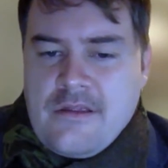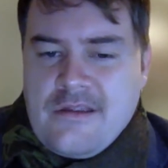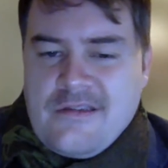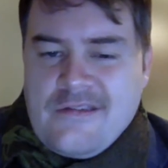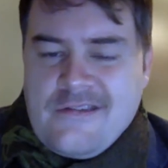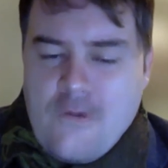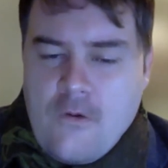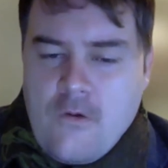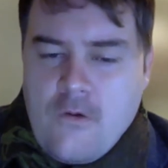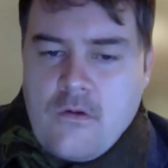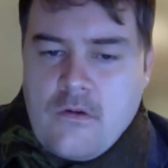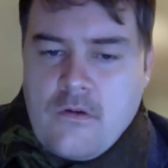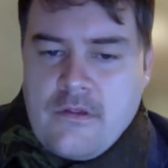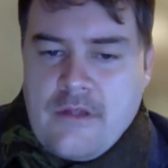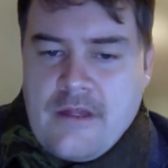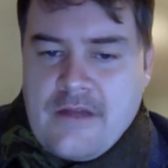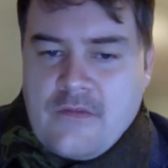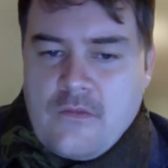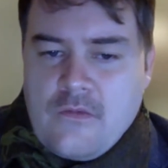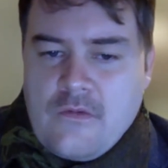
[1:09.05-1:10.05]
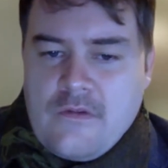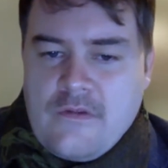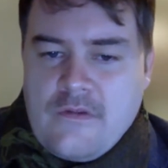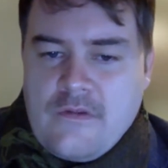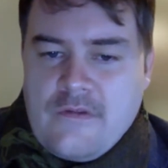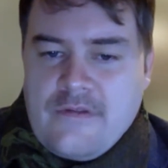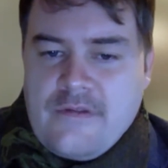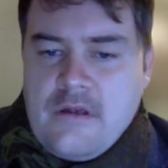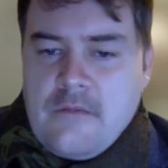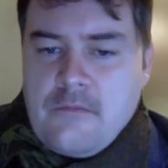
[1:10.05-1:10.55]
the song that
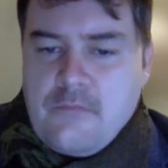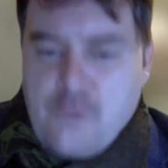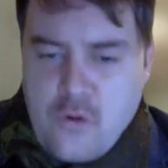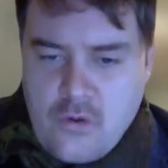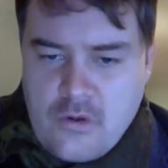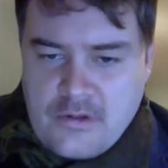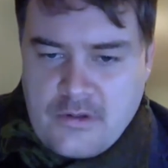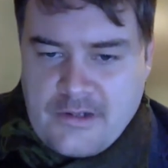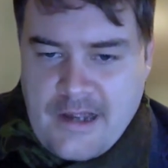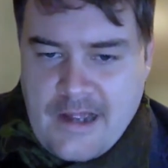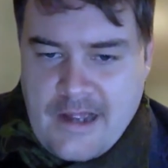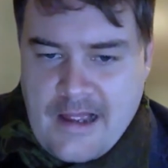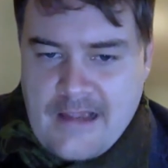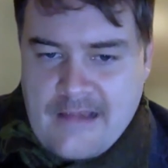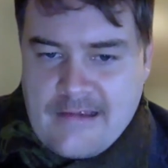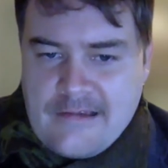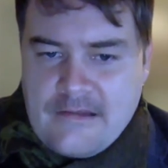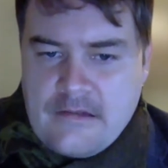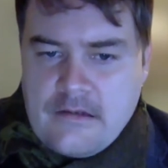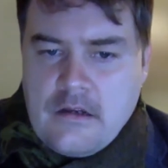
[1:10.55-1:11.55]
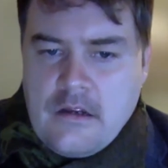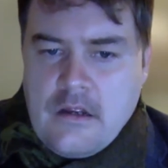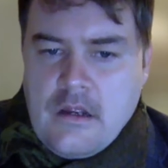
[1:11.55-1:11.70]
was broadcast.